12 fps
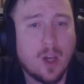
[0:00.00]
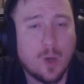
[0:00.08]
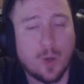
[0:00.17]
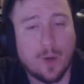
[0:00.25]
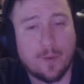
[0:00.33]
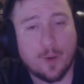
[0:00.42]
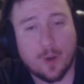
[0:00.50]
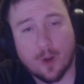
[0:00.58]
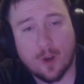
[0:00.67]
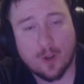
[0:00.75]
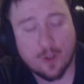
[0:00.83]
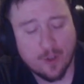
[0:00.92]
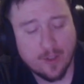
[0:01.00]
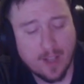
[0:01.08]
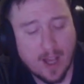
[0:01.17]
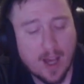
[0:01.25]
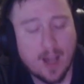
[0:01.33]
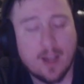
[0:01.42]
Wherever your cursor's
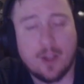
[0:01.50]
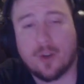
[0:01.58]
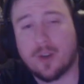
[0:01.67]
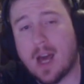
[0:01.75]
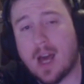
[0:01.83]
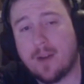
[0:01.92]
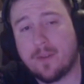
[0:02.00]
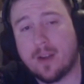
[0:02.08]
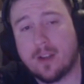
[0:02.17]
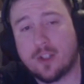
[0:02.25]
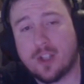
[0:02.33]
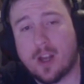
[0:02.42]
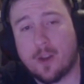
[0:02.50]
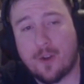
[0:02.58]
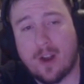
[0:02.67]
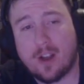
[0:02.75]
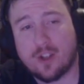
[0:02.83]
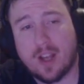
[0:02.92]
at, you're gonna have a shadow
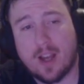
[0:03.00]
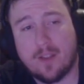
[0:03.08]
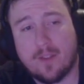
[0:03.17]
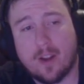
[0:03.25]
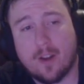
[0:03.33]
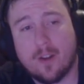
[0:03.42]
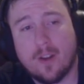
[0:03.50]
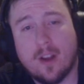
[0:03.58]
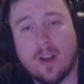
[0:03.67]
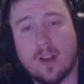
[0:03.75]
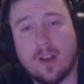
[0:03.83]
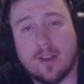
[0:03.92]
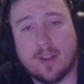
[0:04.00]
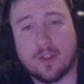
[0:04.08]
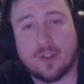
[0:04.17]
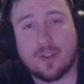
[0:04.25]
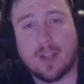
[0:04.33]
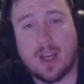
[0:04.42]
crash land there. Let's
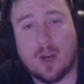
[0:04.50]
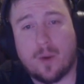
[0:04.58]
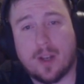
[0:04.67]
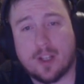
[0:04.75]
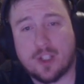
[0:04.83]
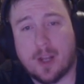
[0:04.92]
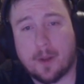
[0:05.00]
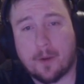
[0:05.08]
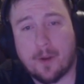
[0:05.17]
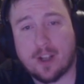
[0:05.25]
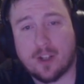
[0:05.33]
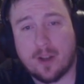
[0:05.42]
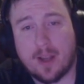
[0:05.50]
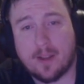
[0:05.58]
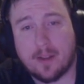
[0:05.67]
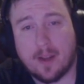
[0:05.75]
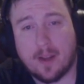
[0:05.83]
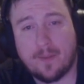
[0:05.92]
just say I want a shadow crash to land
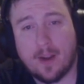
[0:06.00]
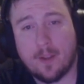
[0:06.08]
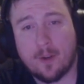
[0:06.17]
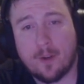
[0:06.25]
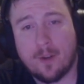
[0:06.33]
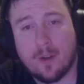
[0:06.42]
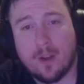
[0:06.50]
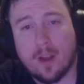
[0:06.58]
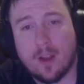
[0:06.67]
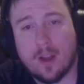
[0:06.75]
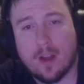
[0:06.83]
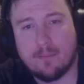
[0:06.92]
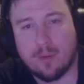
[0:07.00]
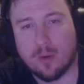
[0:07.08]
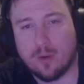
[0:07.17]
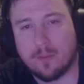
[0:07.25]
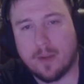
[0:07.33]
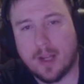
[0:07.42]
on that feather.
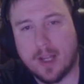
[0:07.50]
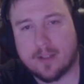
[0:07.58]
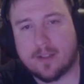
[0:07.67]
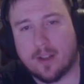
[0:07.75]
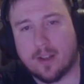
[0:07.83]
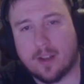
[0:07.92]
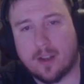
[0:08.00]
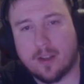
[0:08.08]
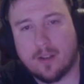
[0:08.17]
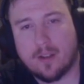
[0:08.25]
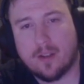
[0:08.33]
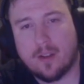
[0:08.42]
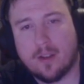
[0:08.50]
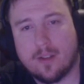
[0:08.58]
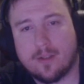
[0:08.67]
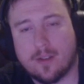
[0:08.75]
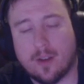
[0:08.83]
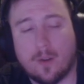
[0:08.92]
Boom, instantly.
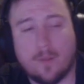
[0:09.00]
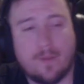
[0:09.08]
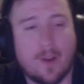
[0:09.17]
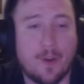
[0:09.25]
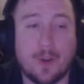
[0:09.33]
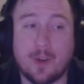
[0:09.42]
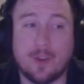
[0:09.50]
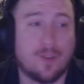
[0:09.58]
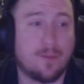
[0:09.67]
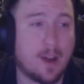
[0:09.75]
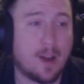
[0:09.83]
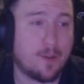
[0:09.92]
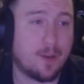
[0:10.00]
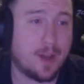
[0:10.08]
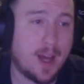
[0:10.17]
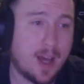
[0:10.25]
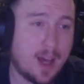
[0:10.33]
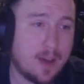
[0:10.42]
So very useful macro to
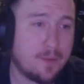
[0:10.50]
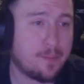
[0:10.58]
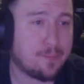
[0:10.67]
have.